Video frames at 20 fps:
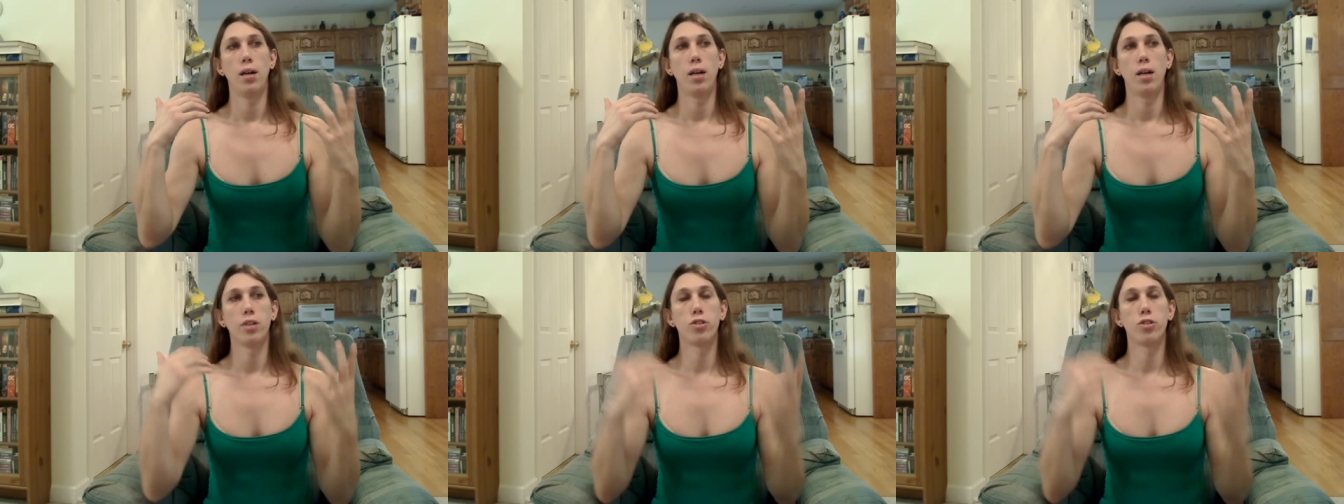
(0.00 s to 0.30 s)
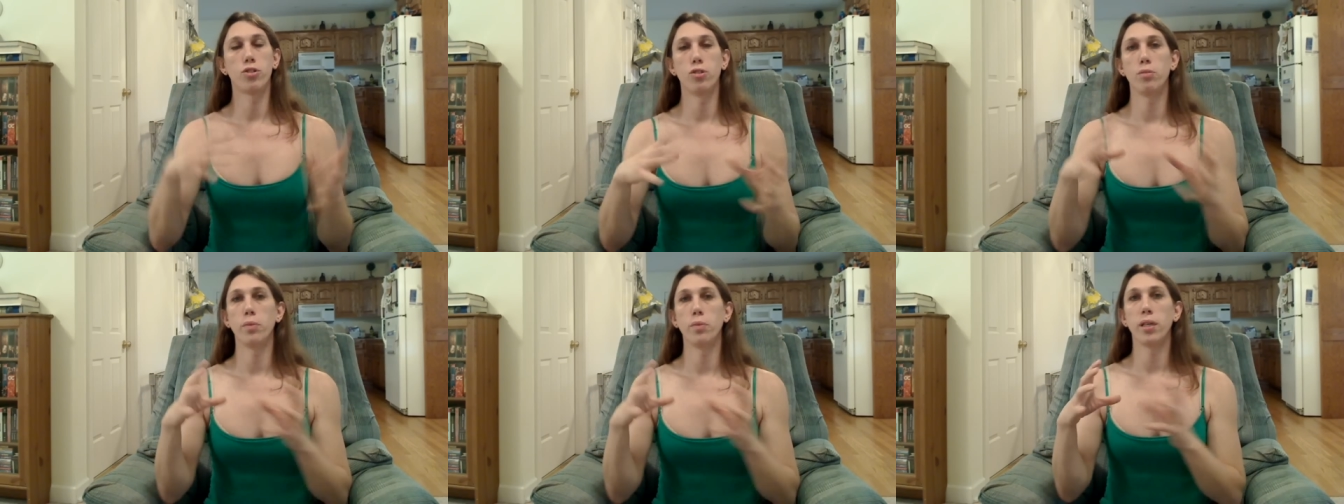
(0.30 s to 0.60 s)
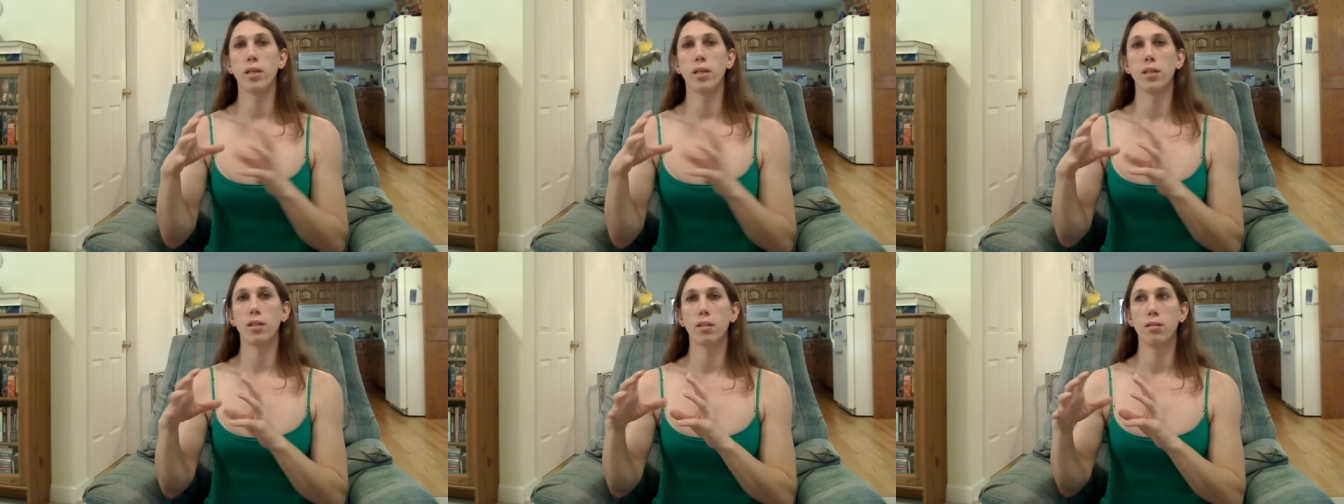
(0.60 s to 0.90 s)

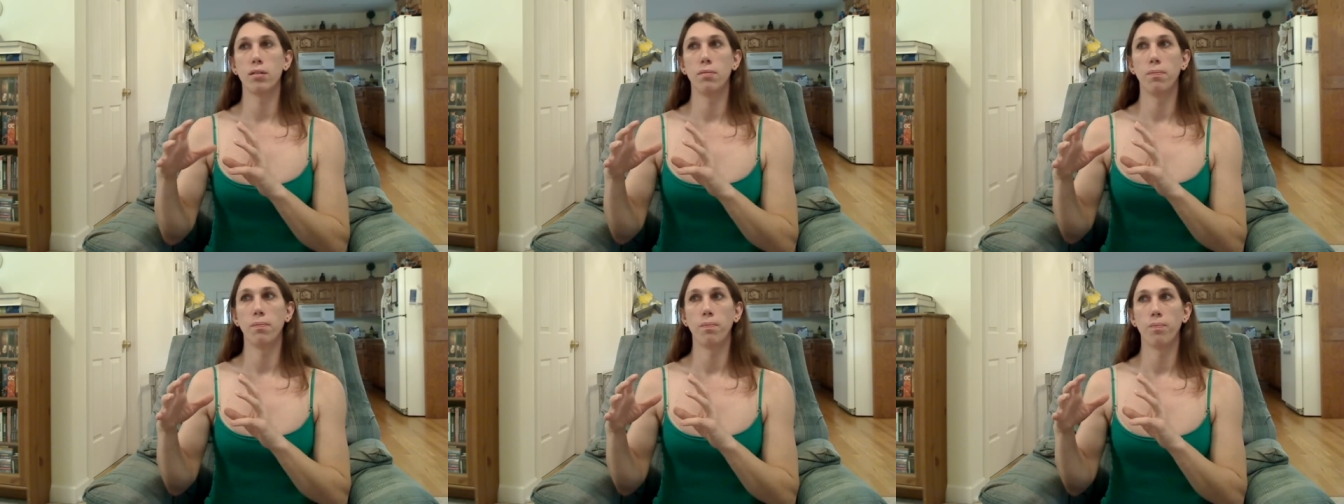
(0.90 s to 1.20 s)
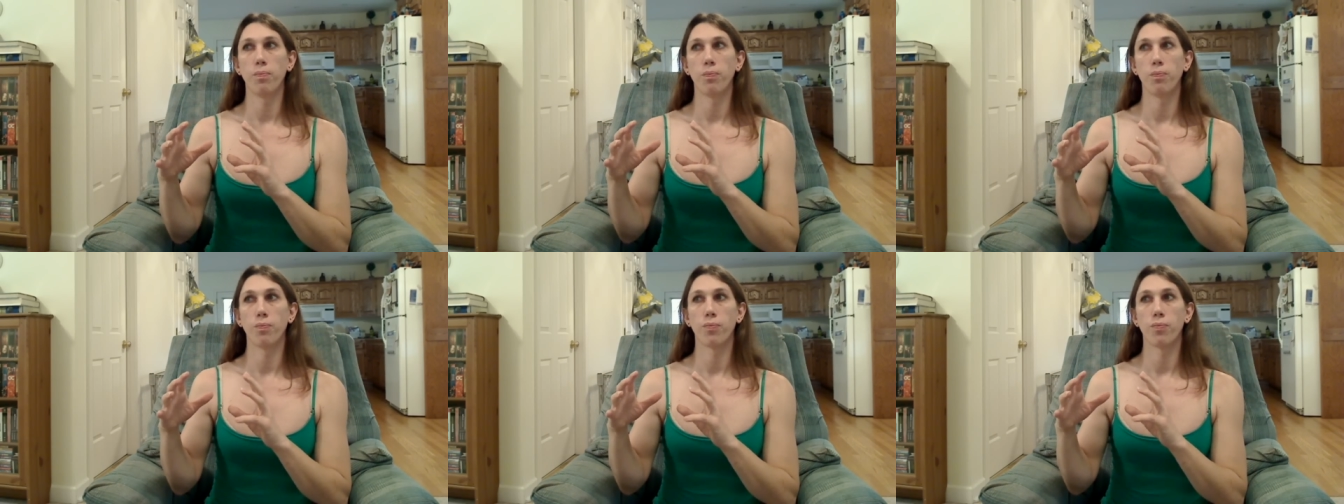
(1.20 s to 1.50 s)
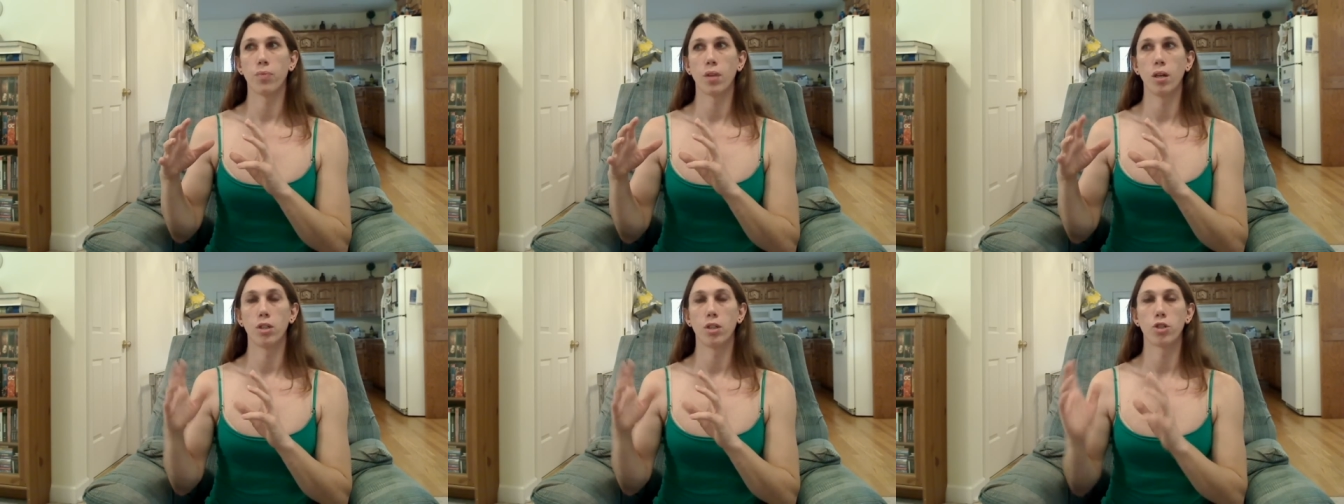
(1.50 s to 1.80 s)
assuming
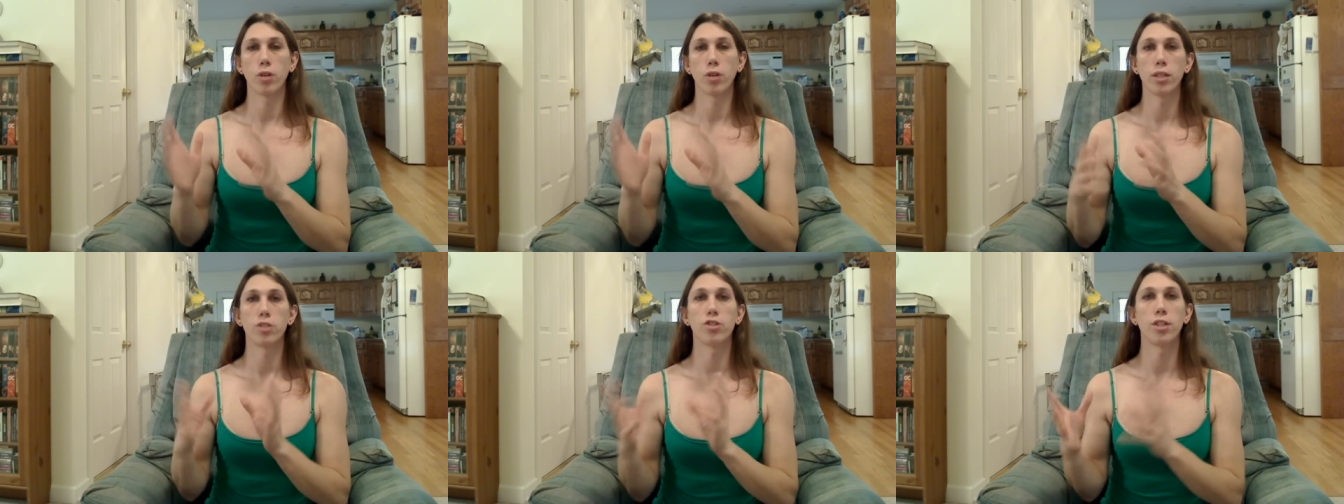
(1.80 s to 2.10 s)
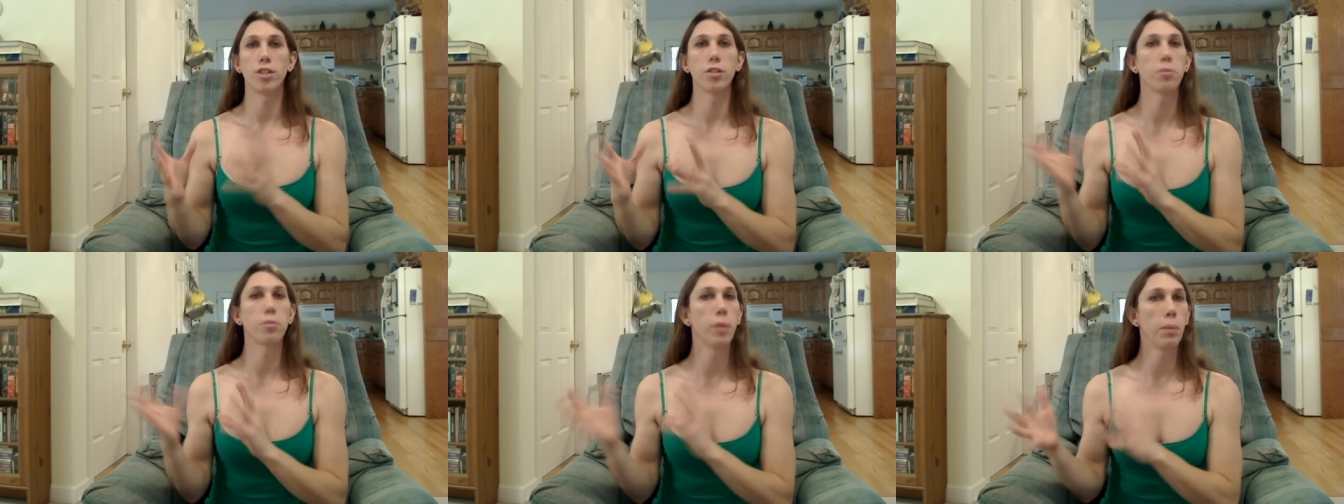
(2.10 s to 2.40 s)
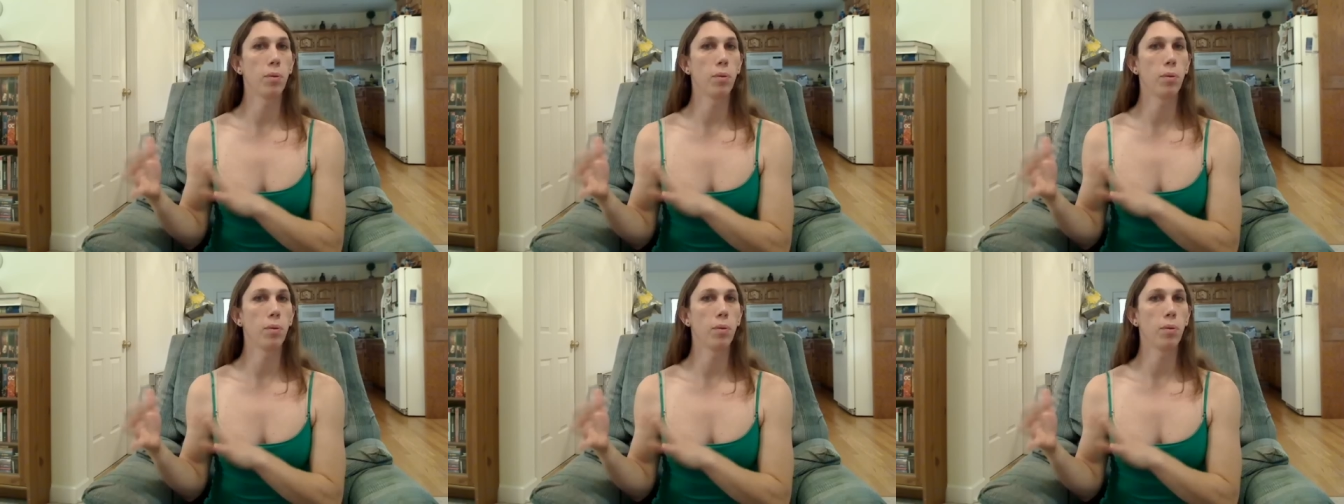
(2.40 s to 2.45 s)
transgender